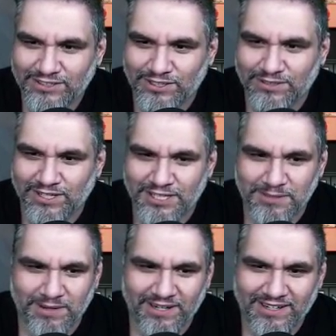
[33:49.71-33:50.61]
Joke's on
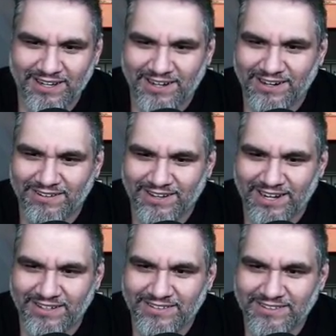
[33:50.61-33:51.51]
you, buddy. I got another
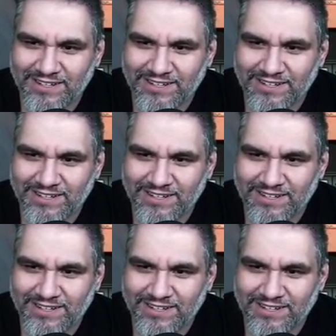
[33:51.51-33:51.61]
land.